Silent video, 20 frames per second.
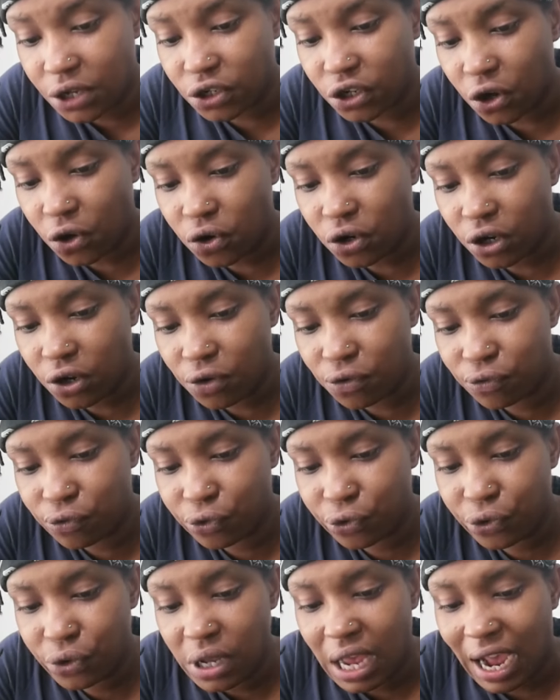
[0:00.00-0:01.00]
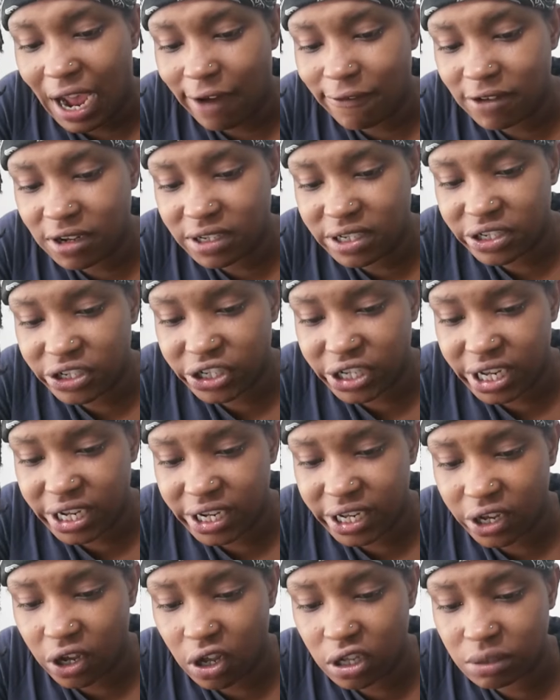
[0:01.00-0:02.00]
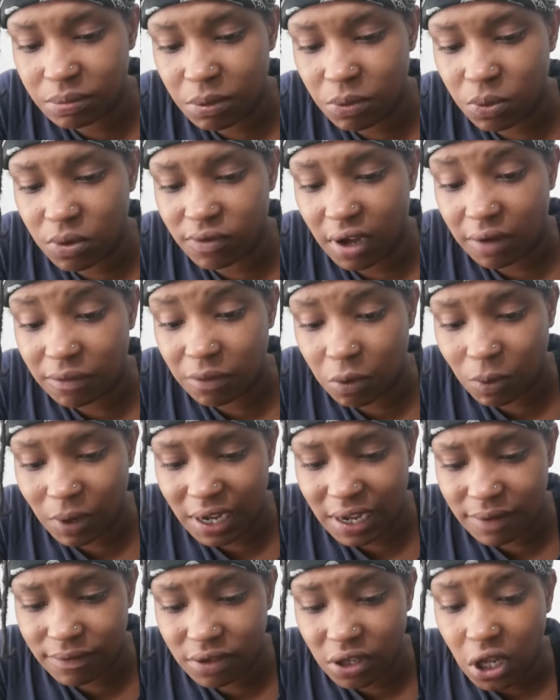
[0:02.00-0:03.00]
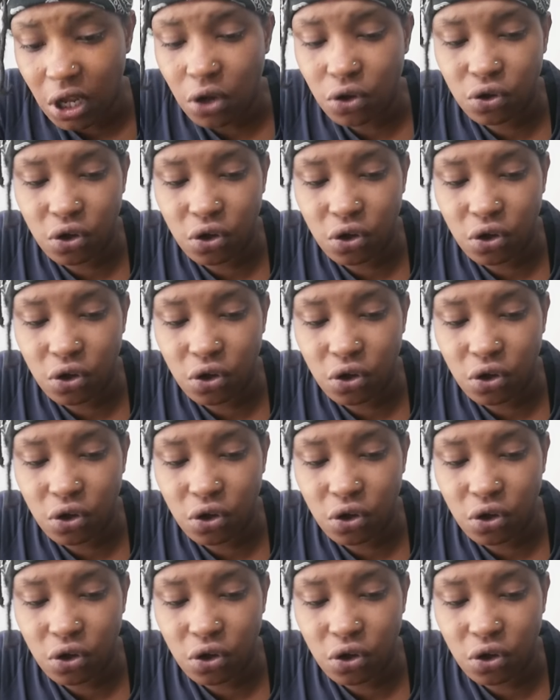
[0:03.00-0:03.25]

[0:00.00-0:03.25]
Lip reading: They'll go through having to share their husband with other wives.